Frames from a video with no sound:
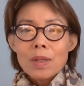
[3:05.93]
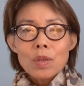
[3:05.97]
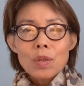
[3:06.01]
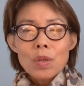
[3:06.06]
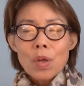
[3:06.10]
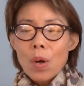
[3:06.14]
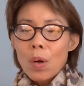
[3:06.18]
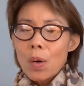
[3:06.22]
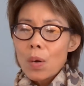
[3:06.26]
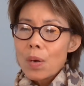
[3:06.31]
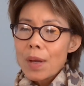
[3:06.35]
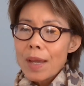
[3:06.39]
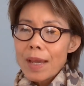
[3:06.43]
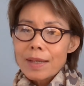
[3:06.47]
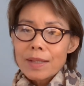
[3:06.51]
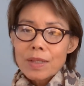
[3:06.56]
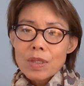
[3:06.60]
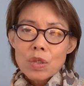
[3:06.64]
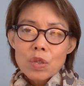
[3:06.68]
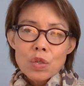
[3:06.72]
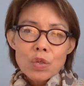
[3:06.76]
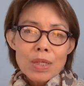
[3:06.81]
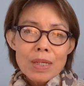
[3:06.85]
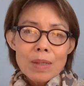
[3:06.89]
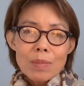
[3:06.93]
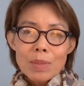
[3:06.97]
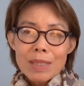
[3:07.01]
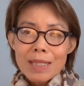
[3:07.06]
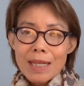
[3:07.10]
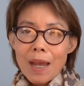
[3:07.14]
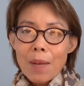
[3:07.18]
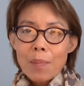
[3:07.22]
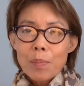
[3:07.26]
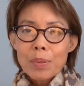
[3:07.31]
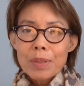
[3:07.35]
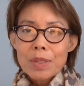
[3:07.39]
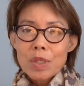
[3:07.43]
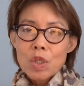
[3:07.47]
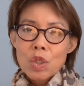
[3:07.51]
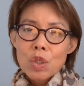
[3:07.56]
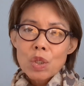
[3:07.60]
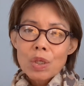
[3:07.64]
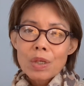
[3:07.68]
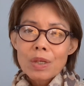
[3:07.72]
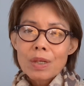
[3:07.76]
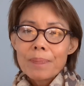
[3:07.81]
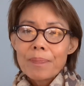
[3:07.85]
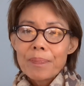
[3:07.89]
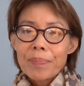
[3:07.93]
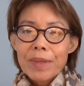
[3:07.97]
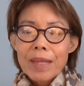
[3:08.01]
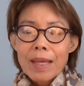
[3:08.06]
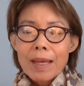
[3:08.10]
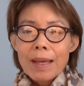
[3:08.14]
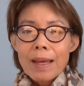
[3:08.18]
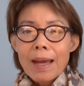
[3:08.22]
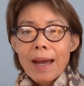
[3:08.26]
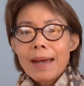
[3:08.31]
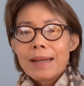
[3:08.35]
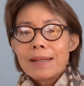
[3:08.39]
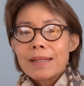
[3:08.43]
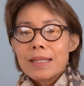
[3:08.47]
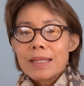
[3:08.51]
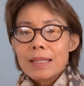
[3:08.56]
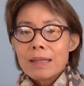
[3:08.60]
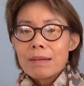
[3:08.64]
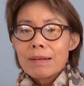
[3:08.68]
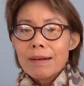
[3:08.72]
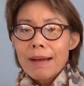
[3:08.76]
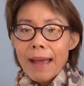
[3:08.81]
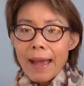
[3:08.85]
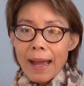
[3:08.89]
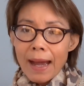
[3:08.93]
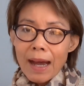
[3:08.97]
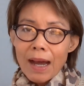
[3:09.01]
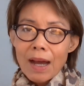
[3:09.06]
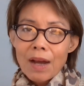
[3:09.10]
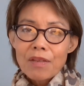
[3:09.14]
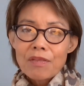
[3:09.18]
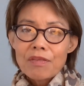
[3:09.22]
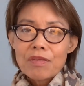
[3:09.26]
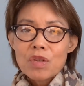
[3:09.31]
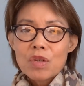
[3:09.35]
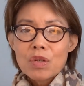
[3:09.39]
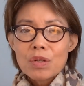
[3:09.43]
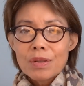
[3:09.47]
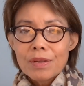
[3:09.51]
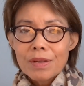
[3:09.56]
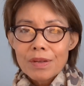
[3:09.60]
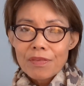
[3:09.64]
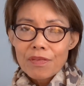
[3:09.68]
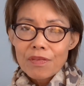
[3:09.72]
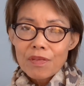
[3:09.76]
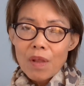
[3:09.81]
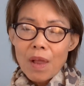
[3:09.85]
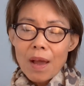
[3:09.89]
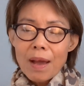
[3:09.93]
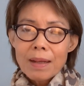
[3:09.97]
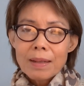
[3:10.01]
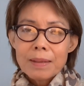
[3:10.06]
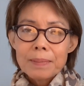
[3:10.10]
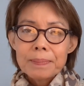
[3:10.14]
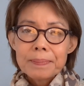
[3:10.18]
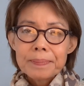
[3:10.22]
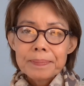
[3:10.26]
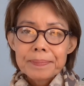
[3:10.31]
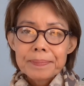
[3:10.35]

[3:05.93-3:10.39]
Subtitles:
No extreme temperature until after the flood.